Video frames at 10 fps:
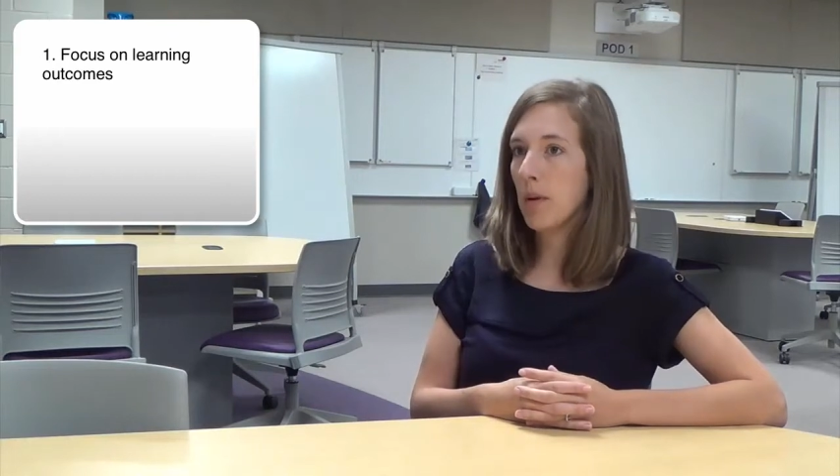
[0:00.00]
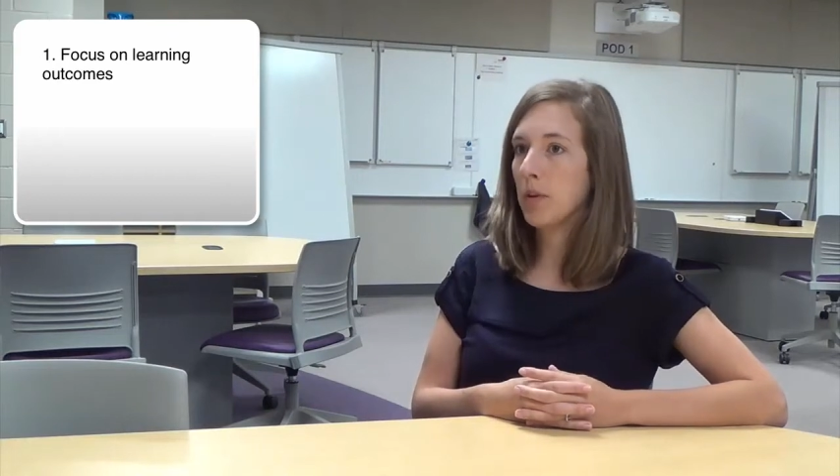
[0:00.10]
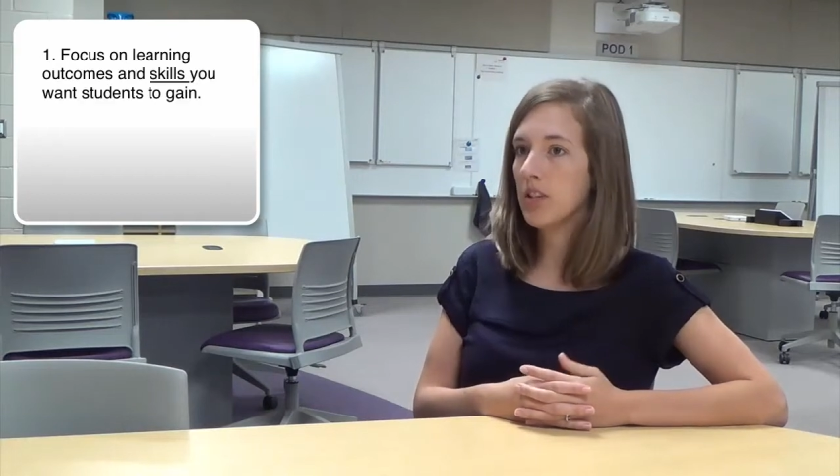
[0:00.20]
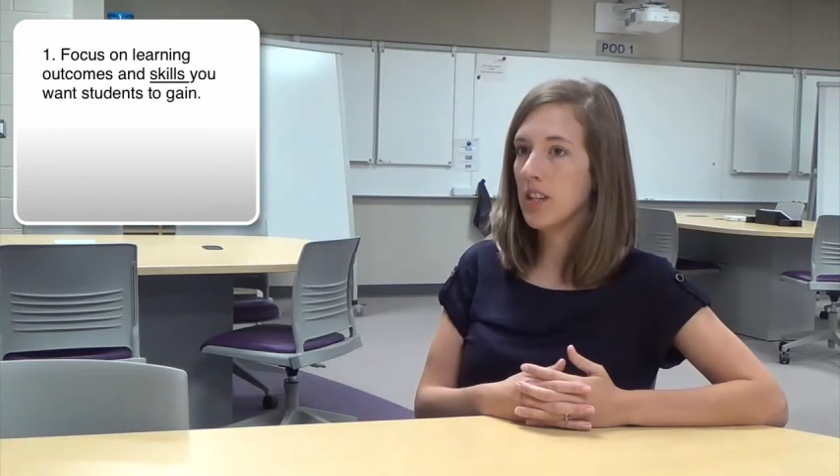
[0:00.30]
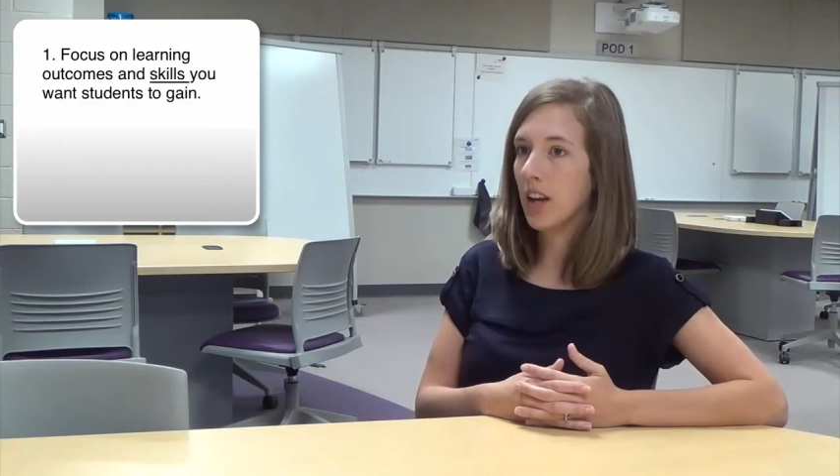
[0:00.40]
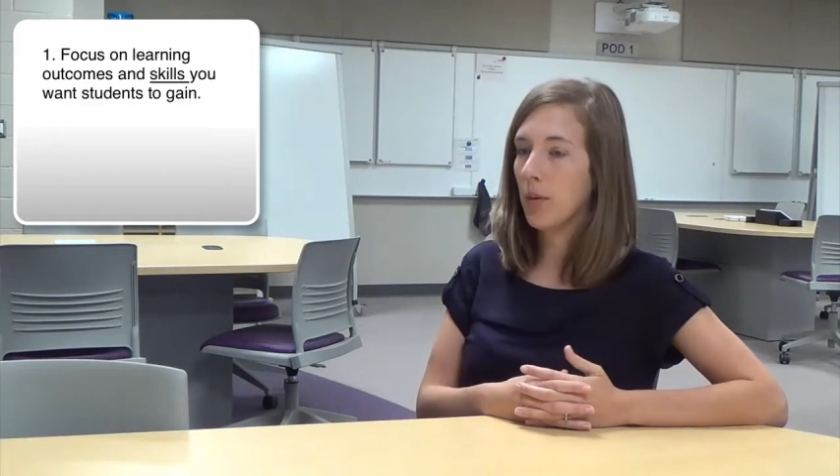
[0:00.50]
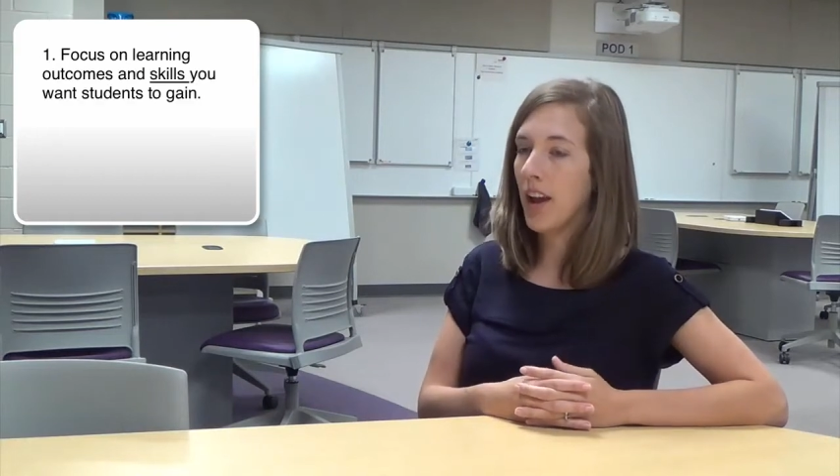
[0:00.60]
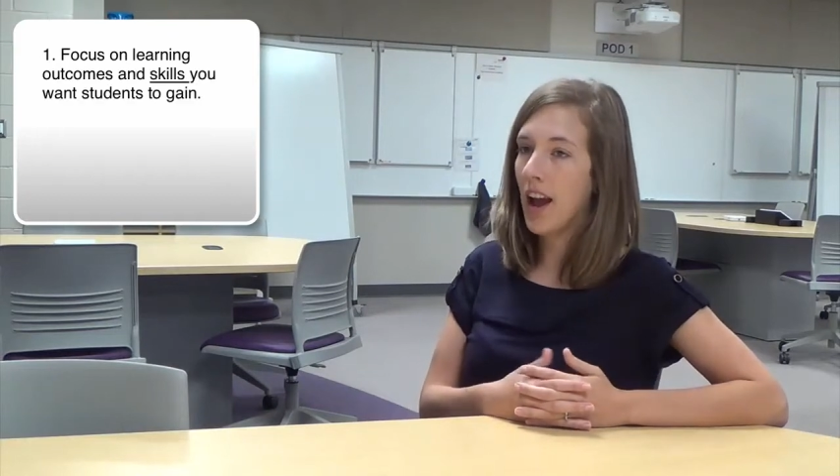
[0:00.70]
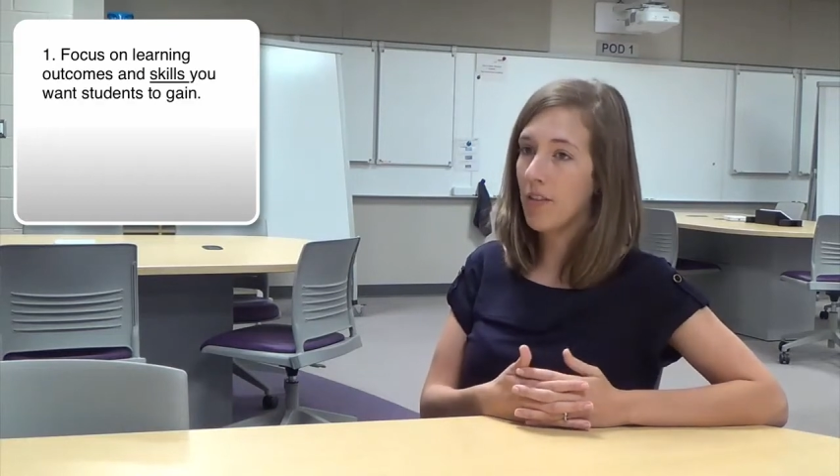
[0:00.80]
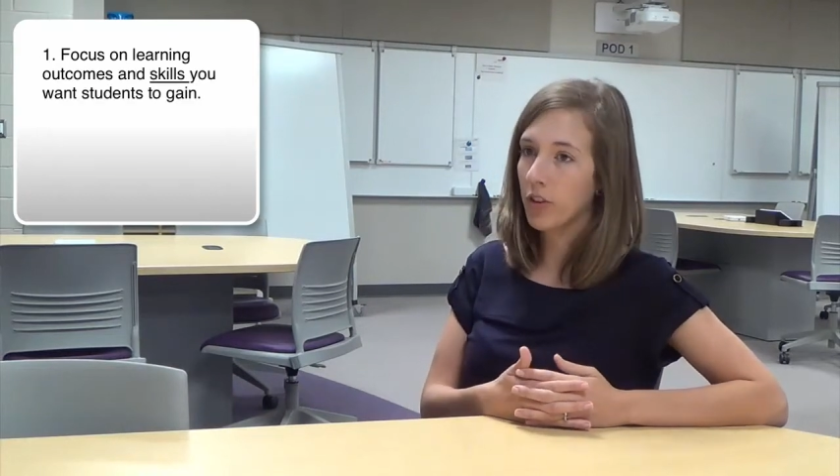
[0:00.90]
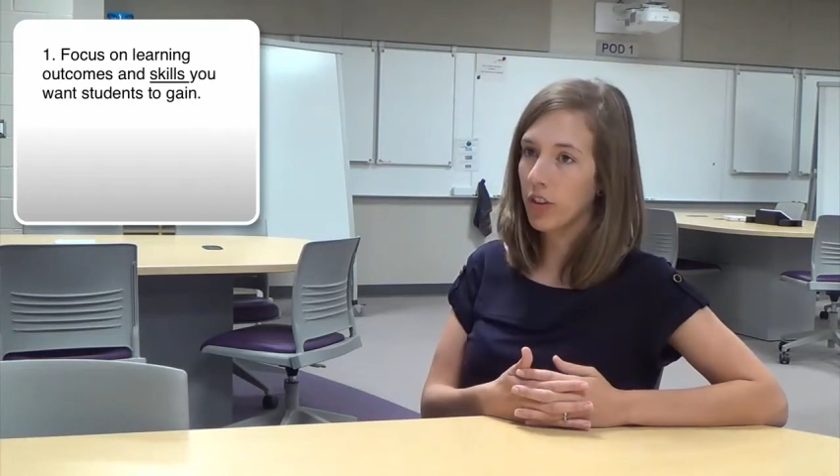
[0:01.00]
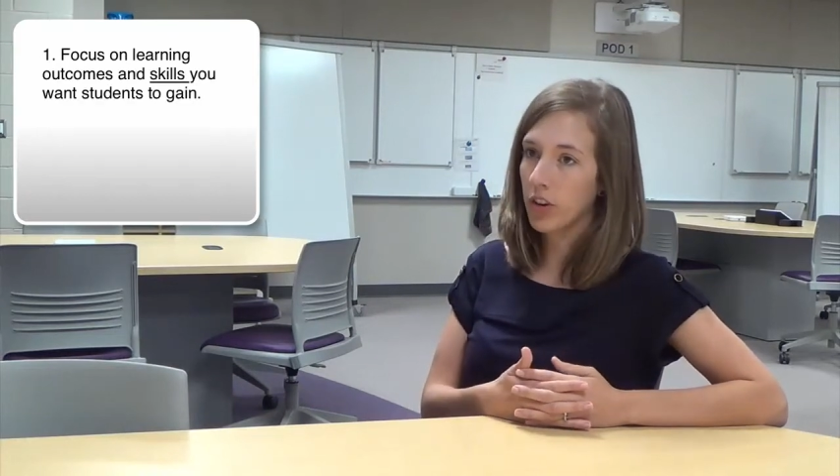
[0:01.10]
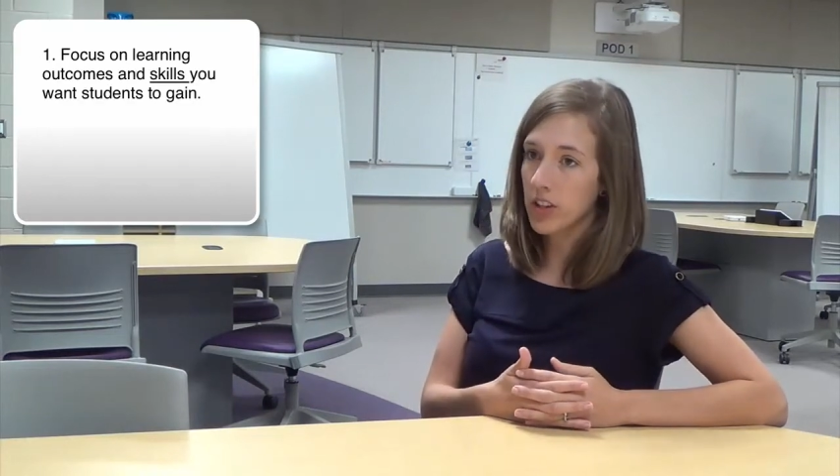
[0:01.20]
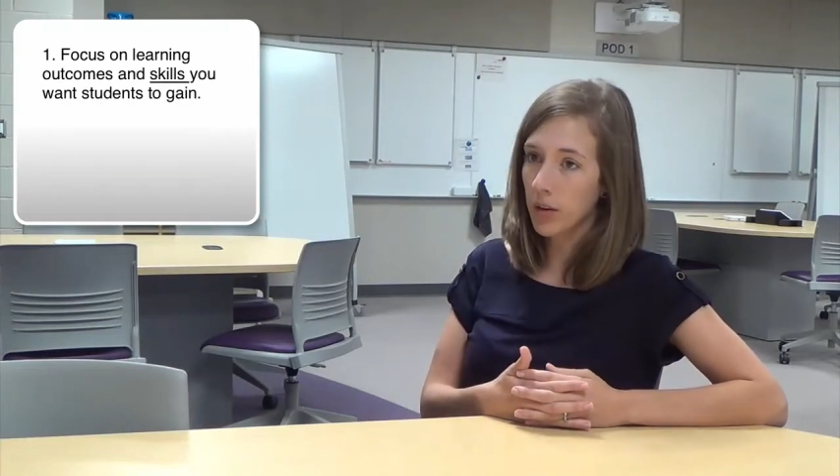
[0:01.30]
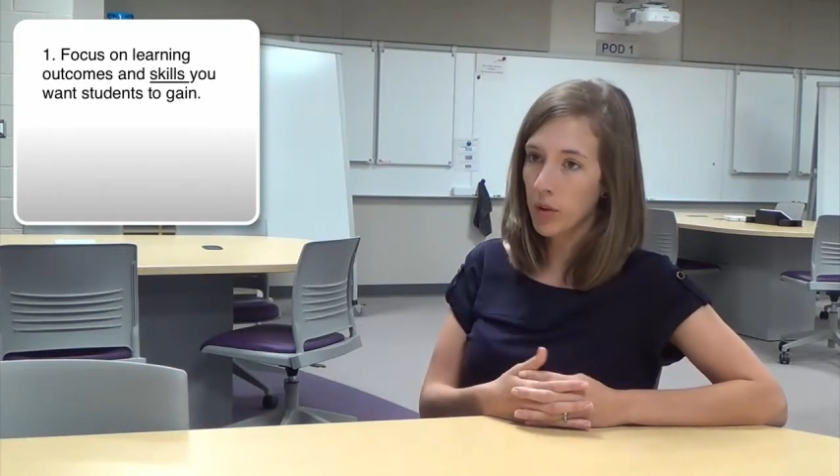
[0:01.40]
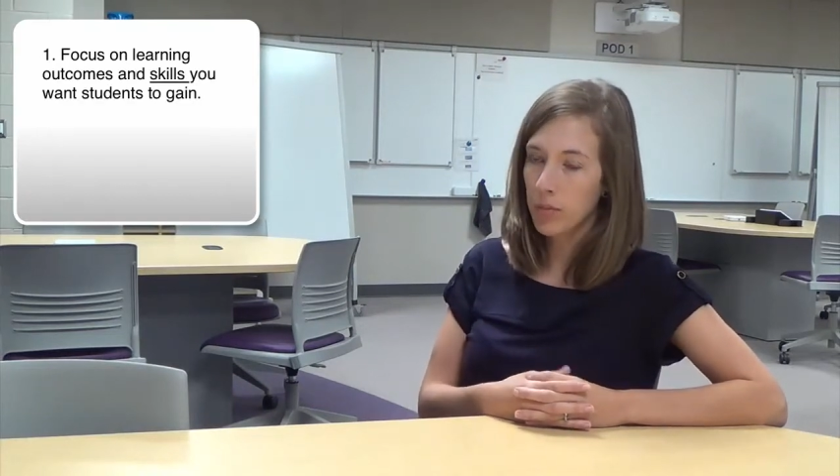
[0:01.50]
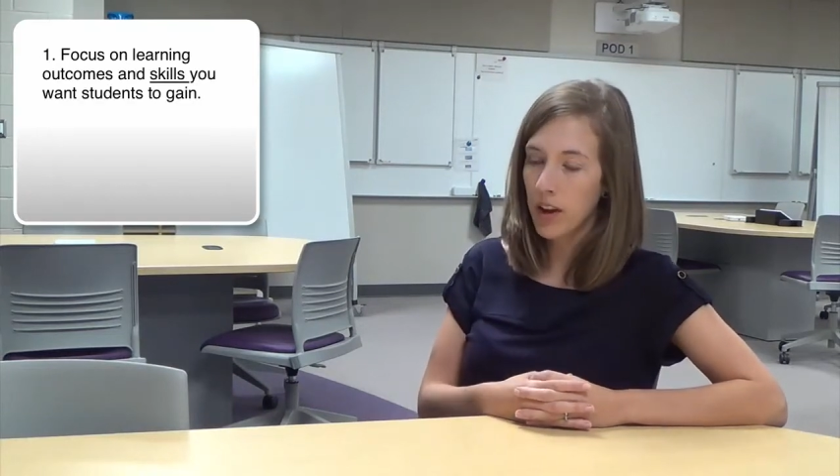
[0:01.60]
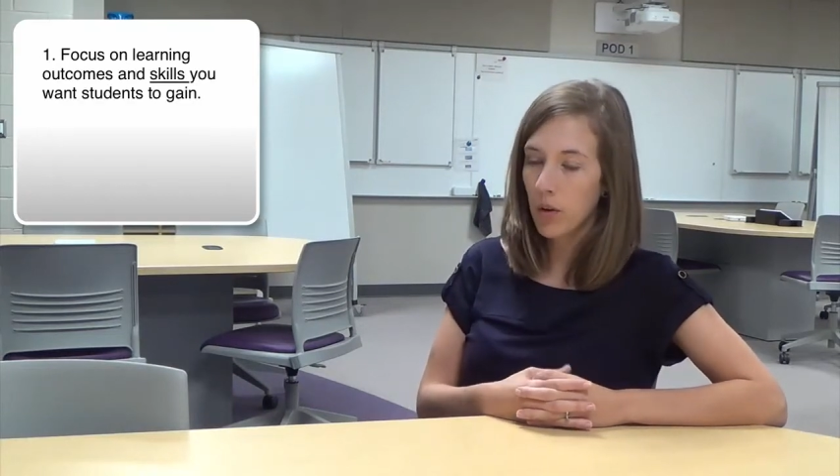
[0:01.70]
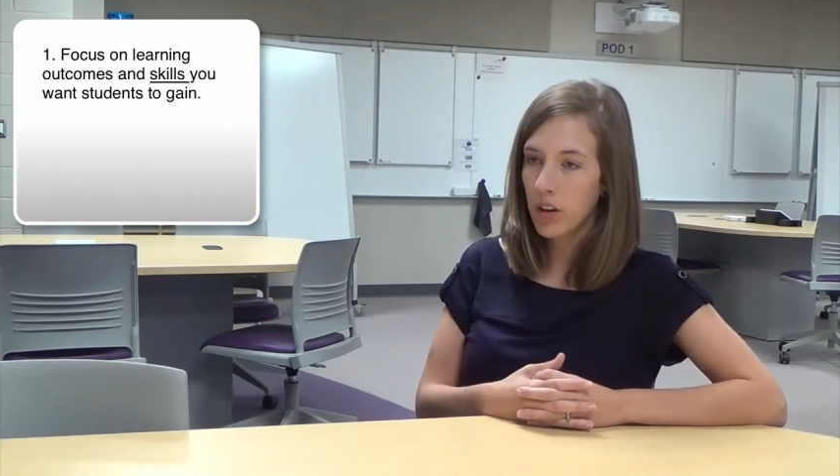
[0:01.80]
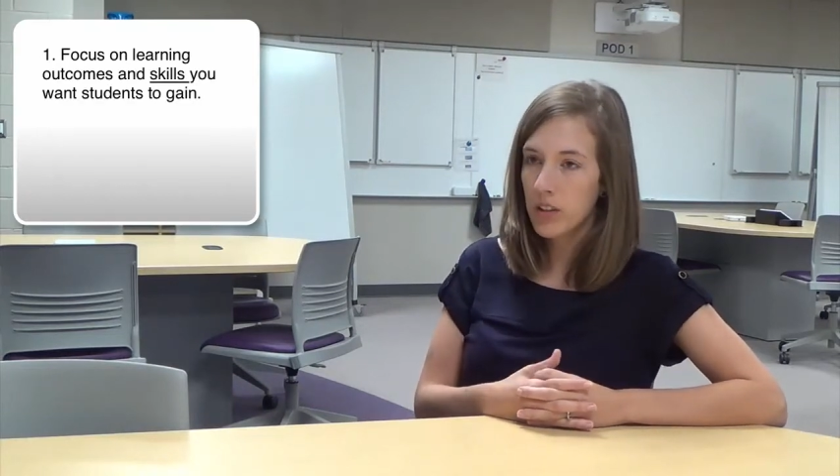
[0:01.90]
able to take away after they're done with
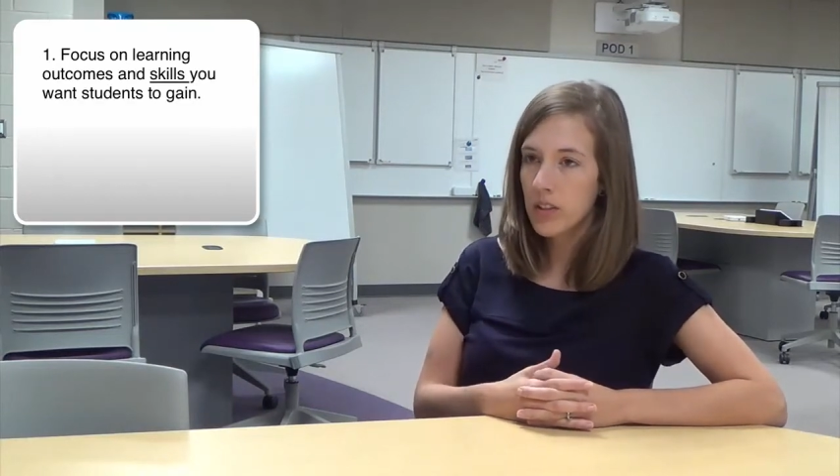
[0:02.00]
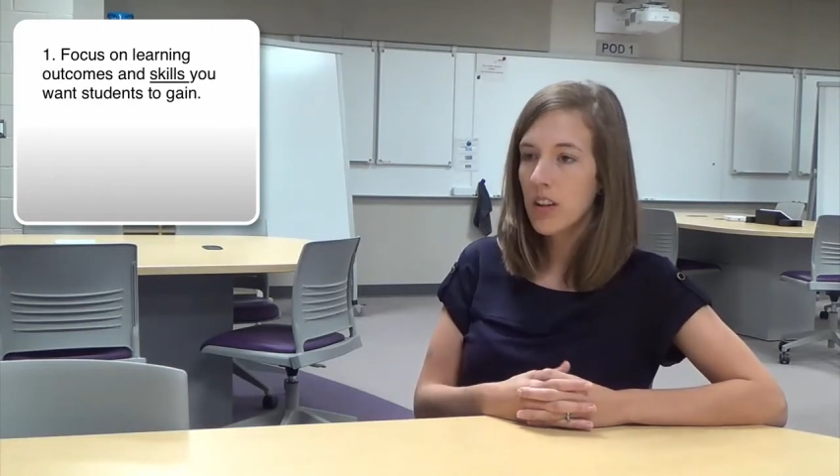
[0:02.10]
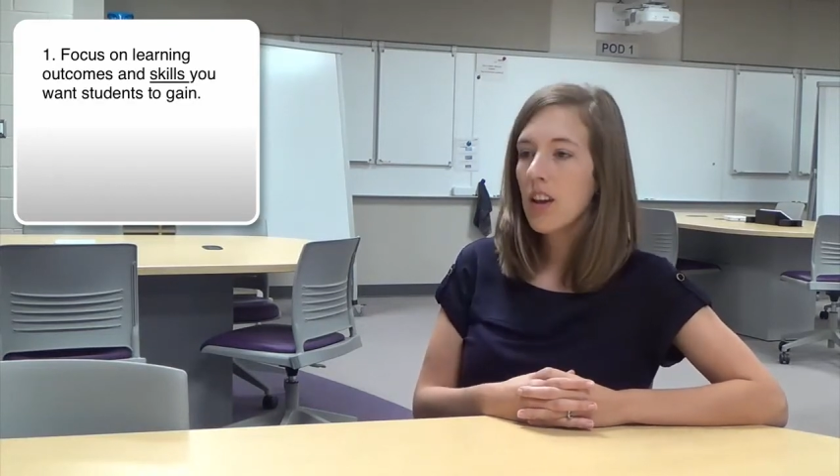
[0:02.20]
my course.